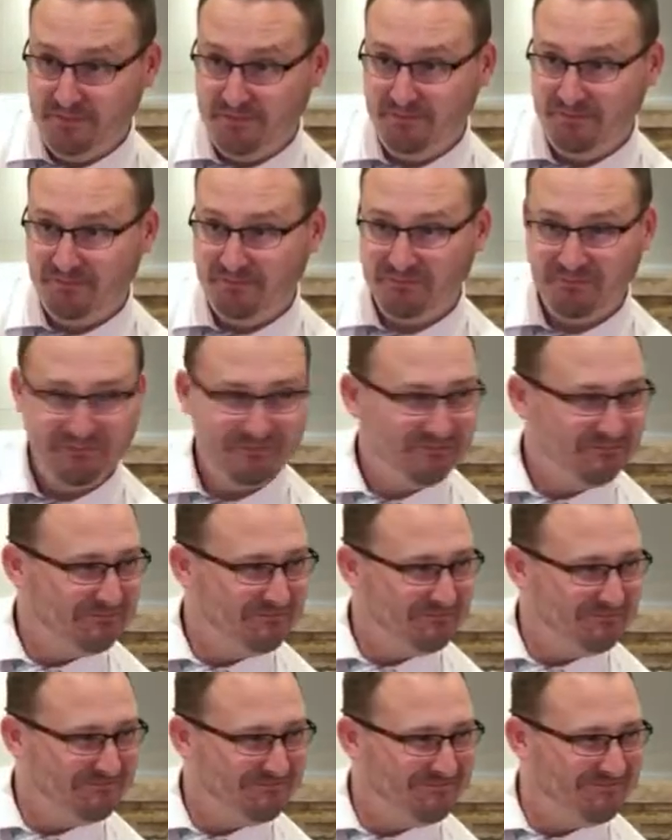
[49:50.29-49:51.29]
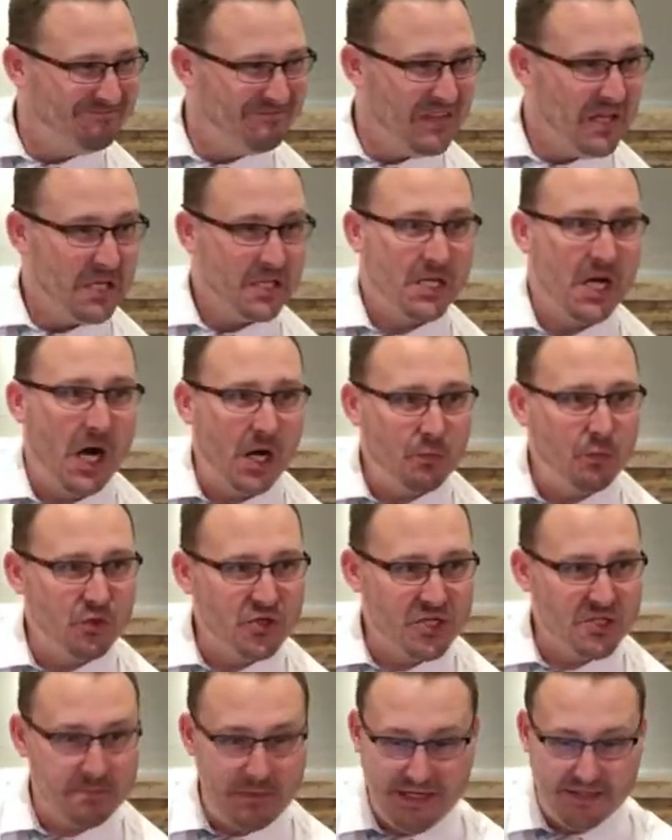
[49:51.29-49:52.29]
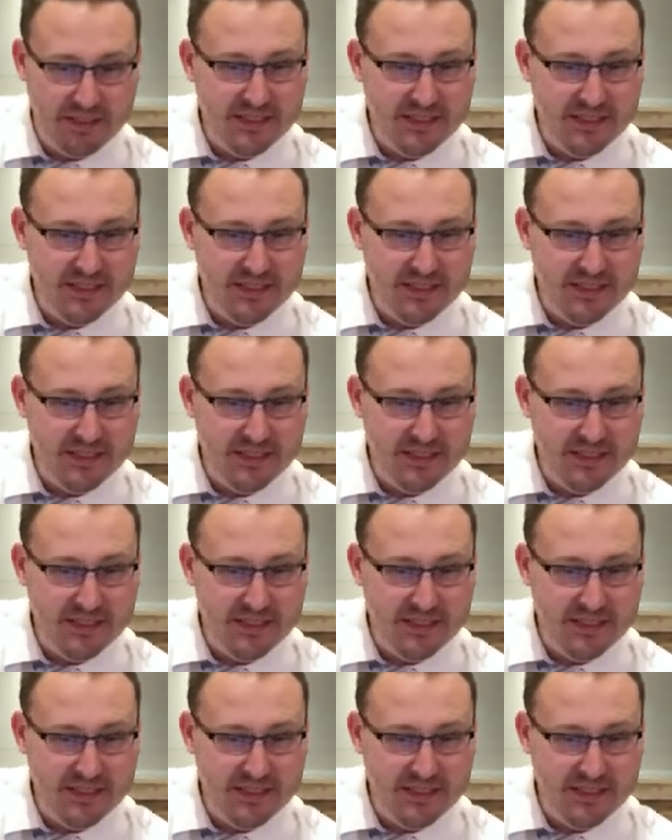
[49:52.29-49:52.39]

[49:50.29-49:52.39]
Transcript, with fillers: Right. God will speak.